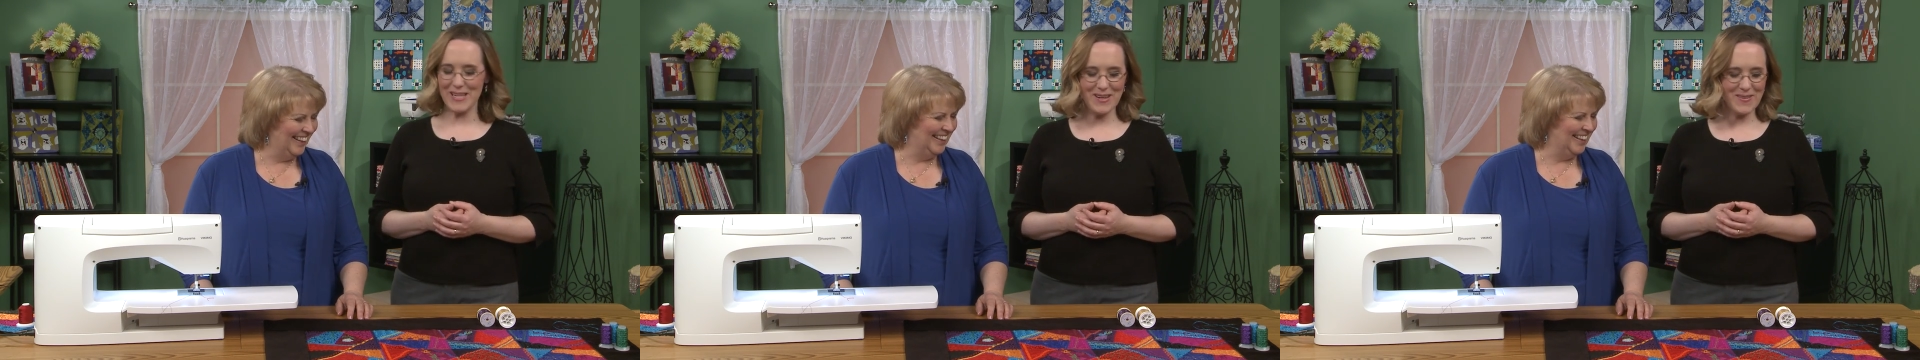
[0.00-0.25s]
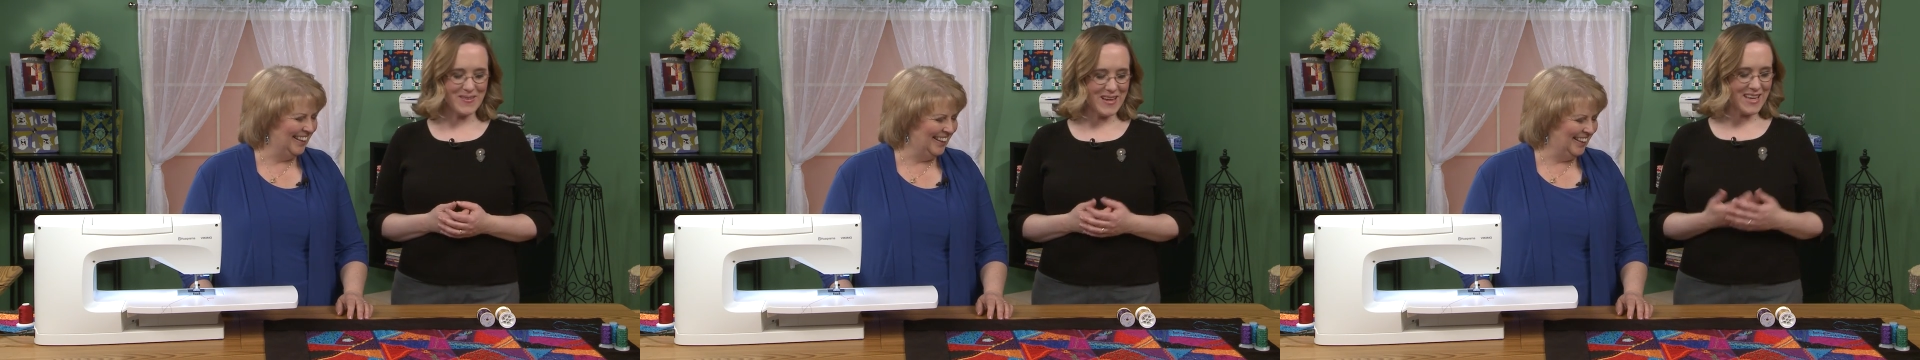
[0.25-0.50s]
Speaker 1: we
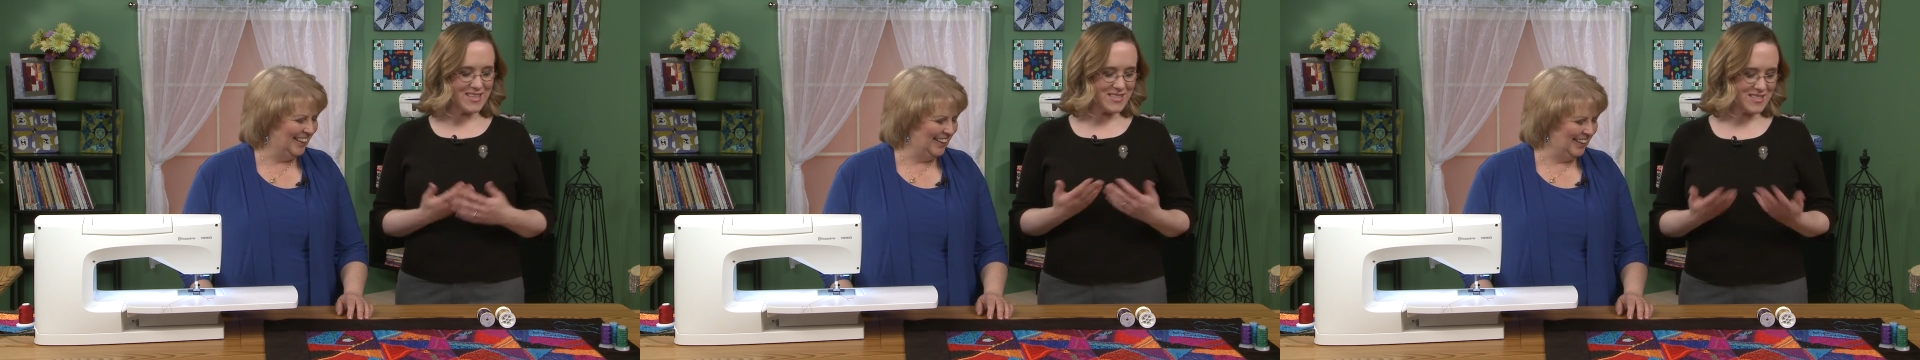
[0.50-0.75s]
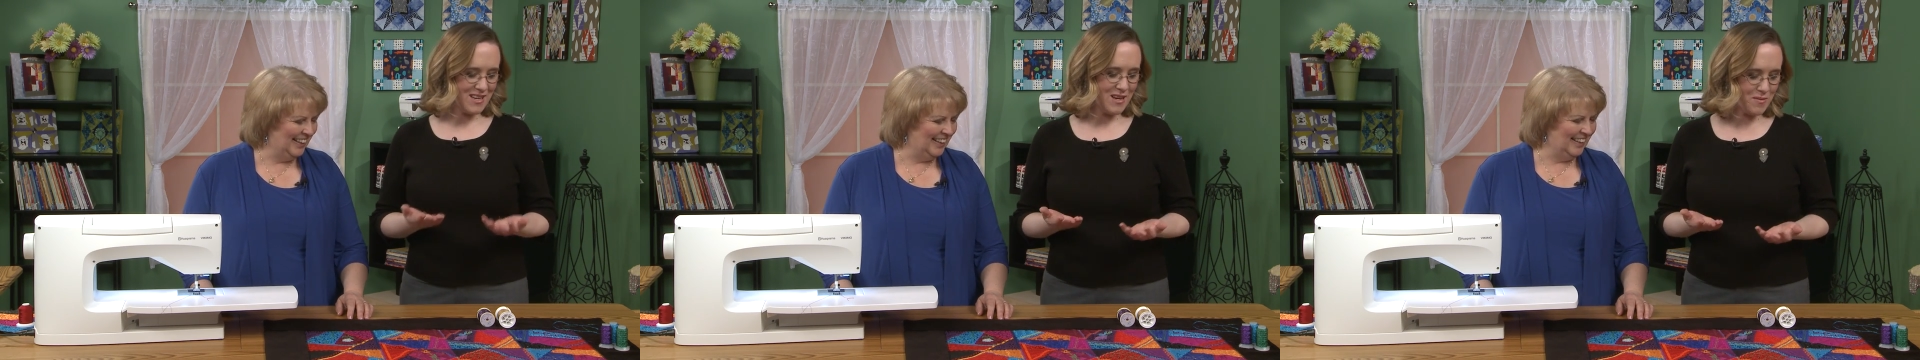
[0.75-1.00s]
don't, as
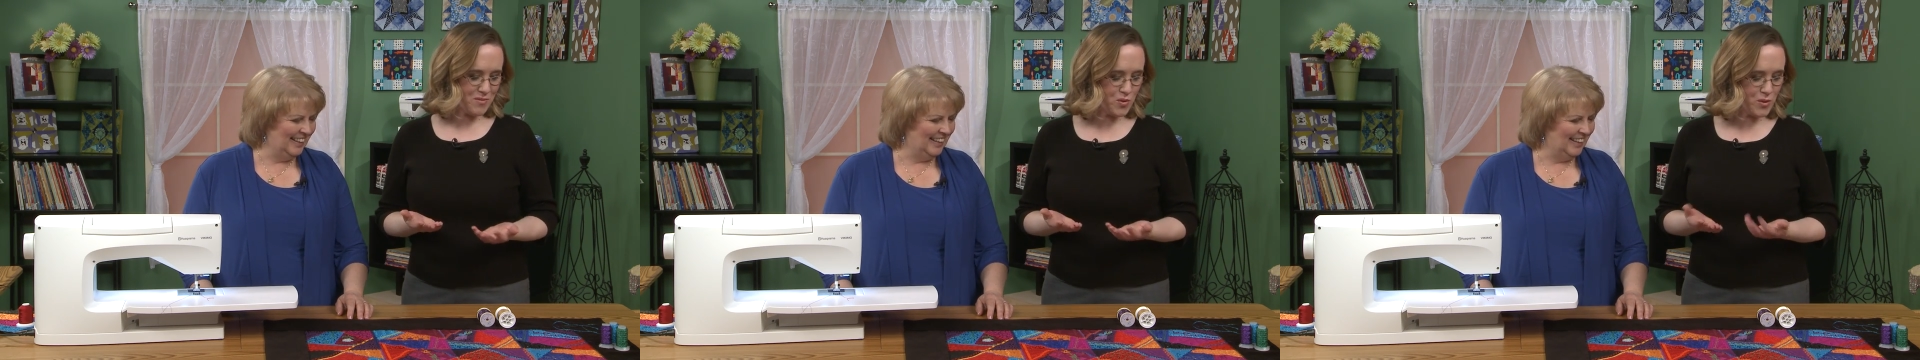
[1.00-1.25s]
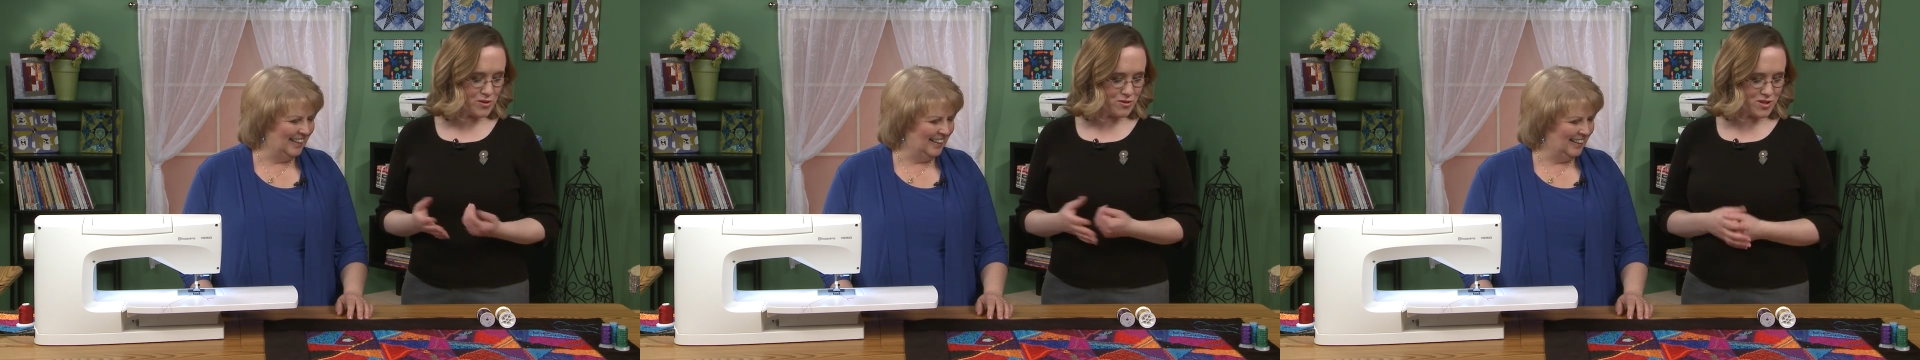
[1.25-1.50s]
um,
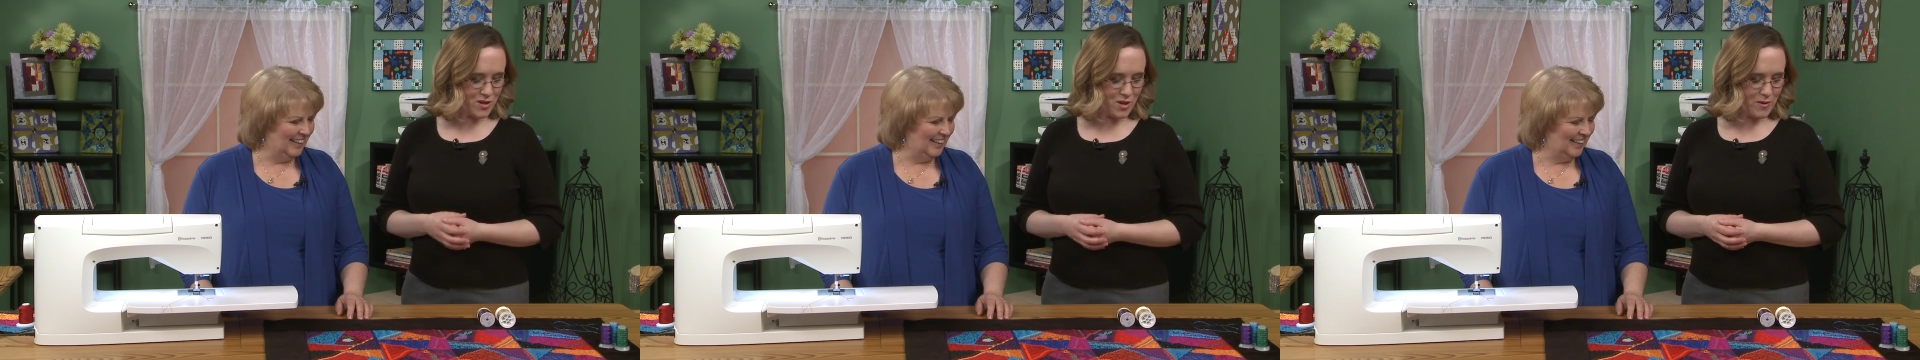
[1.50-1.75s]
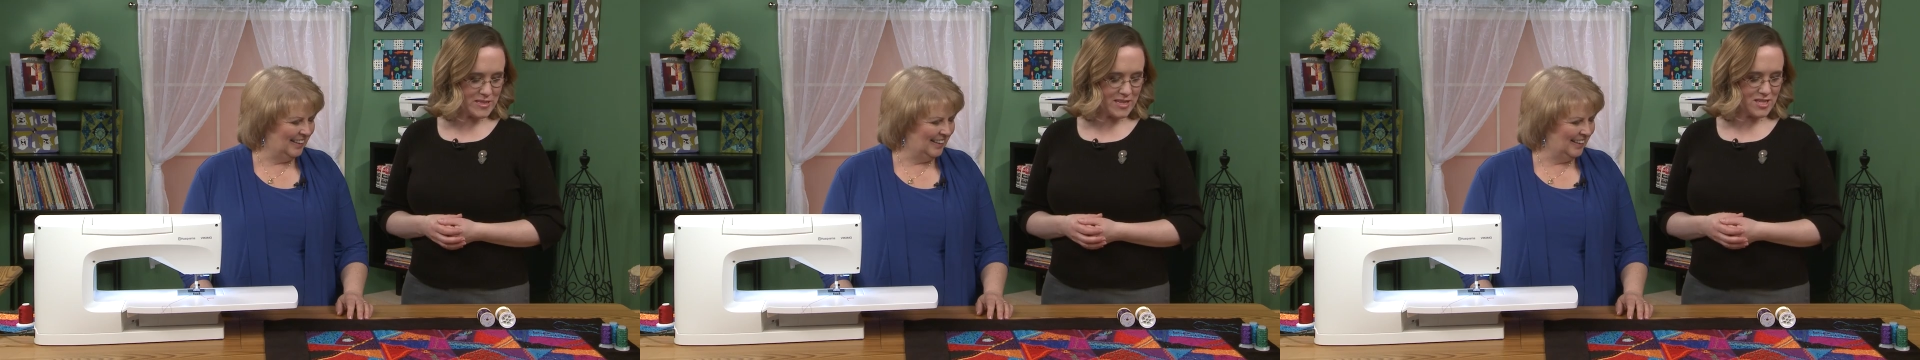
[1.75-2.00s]
quilters, don't
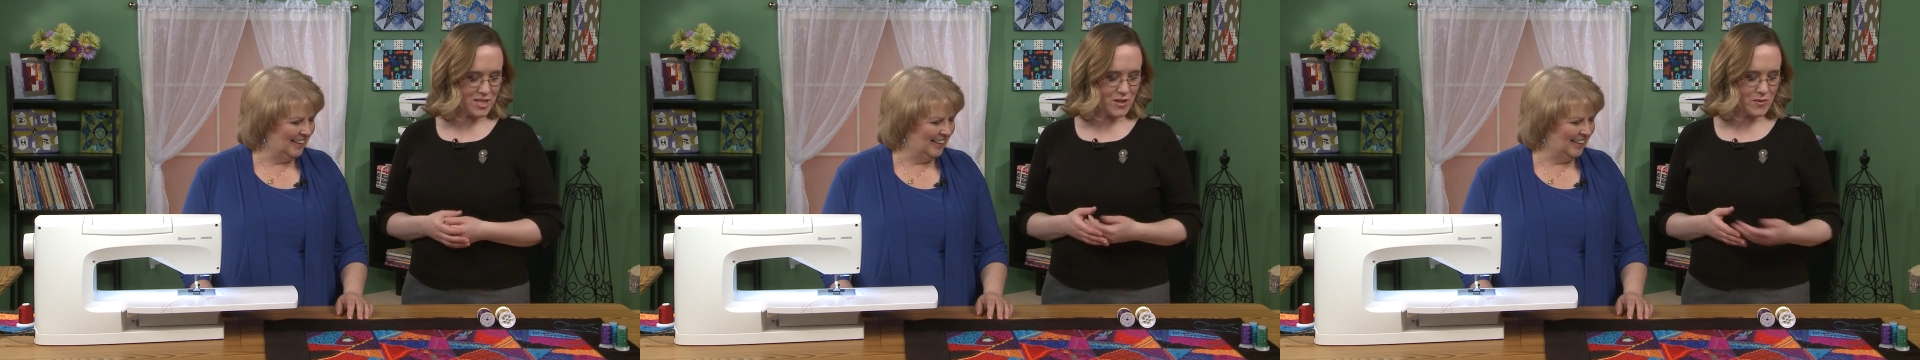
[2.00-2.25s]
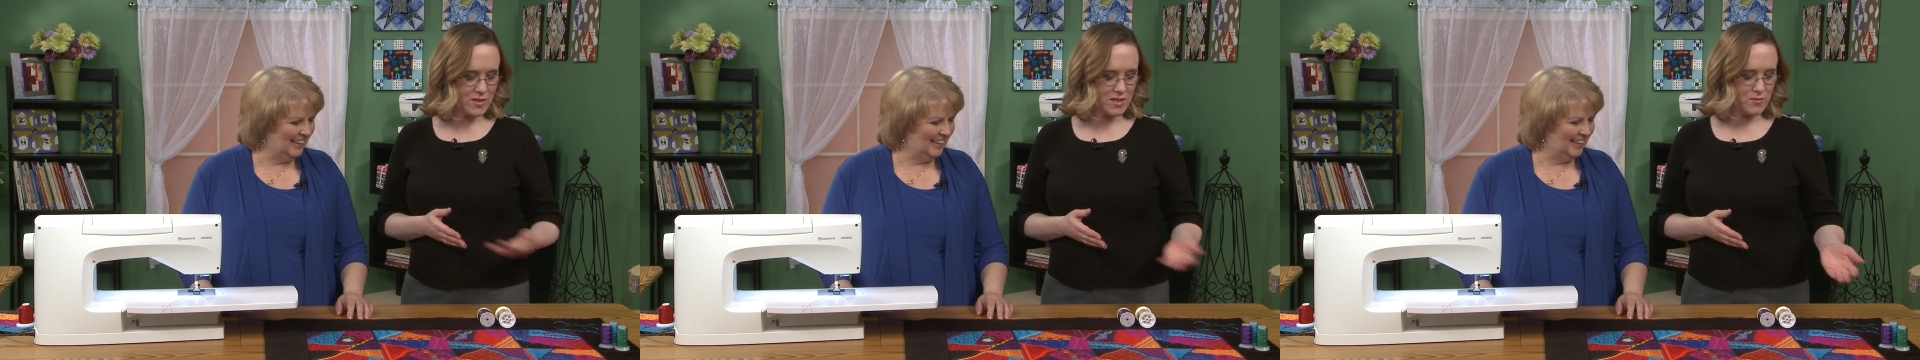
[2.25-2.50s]
always get to
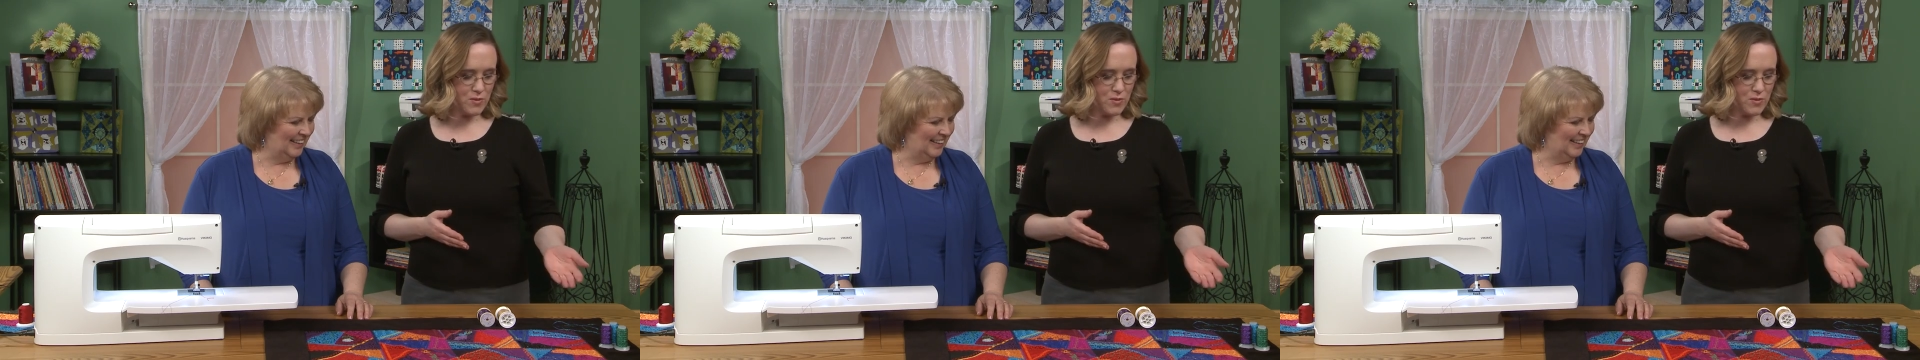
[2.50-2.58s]
use these